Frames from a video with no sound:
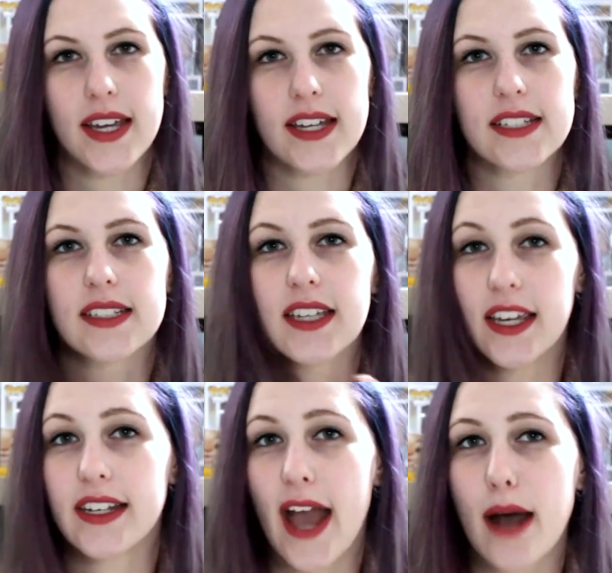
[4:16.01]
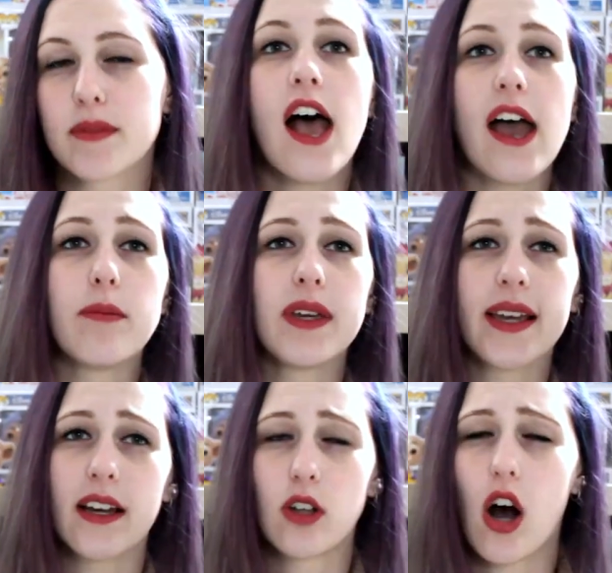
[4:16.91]
is kidnapped and being
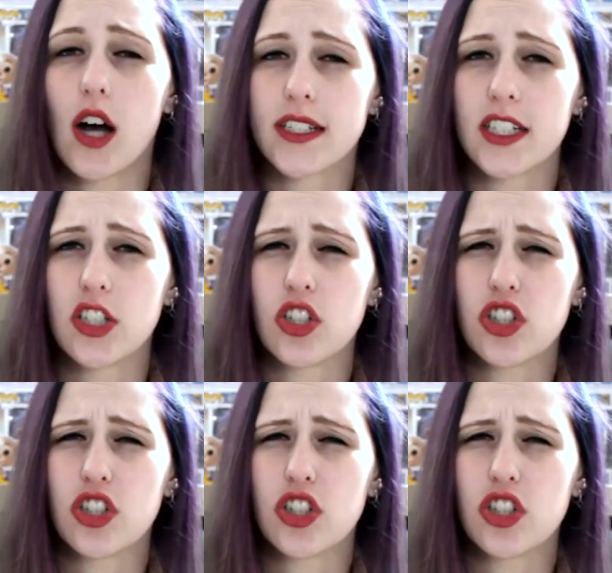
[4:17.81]
held hostage.